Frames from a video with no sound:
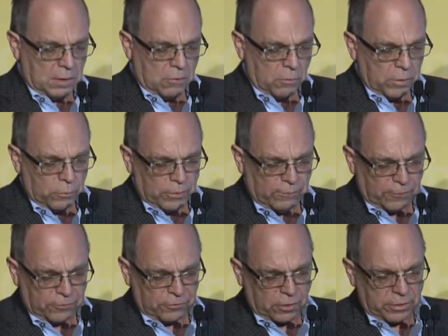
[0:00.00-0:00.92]
when we
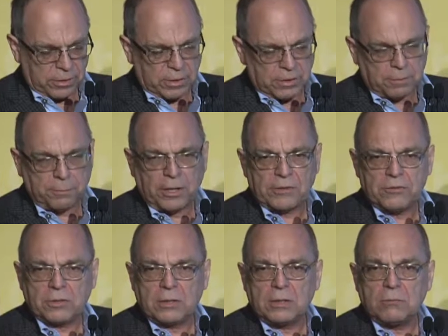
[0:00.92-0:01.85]
first started on the
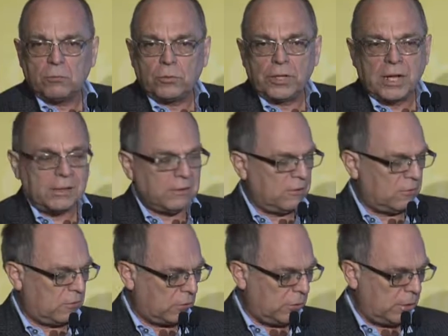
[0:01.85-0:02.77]
project and we're not
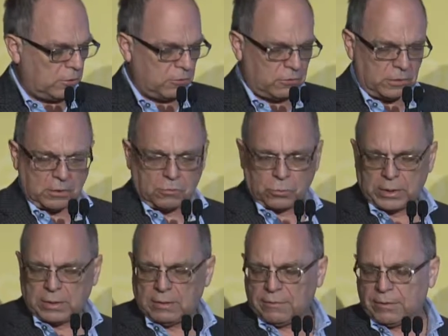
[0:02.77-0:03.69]
considering using the
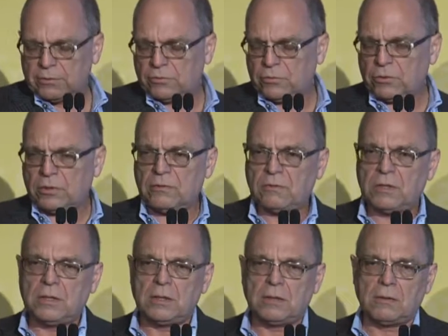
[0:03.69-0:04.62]
twin elevators, you can
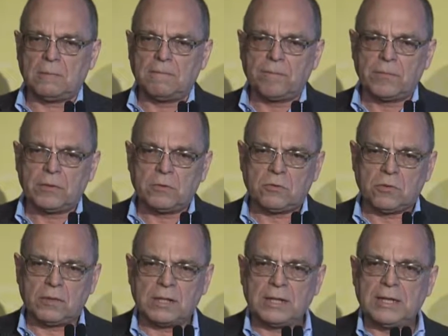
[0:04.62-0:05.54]
see to
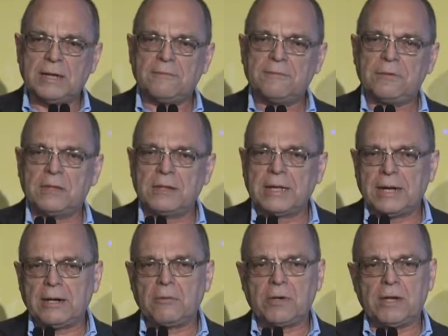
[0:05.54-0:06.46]
the left, the
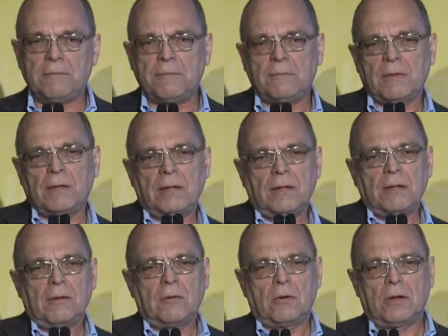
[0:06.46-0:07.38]
diagram
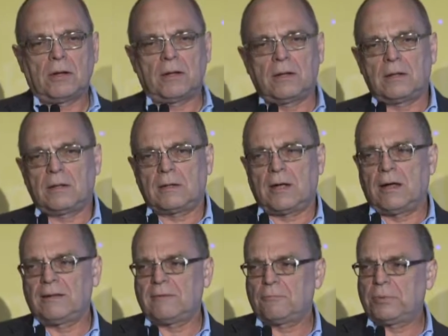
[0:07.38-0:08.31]

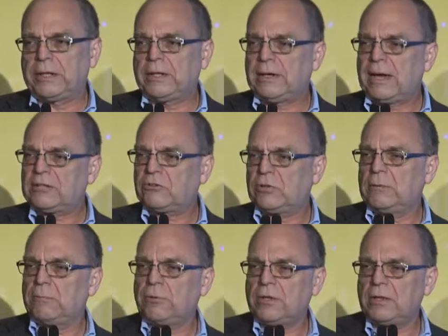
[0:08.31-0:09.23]
contemplated
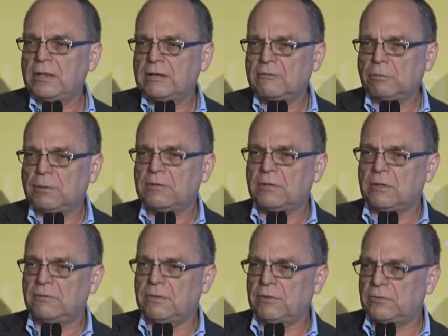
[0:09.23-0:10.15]
actually putting the express
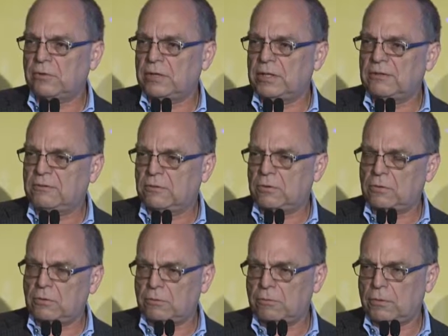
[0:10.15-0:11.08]
elevators on the
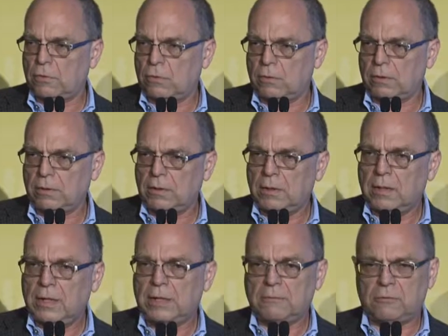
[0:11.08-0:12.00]
exterior of the core
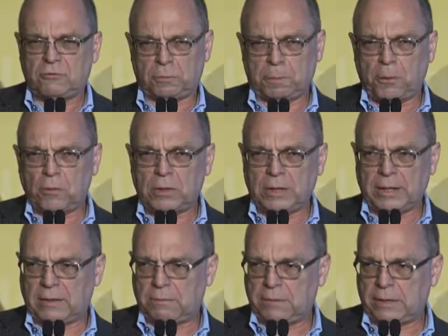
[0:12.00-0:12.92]
in a
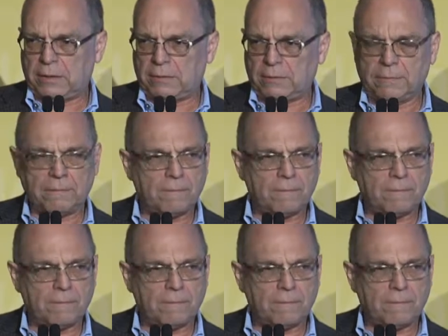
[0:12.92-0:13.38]
spoke-like pattern.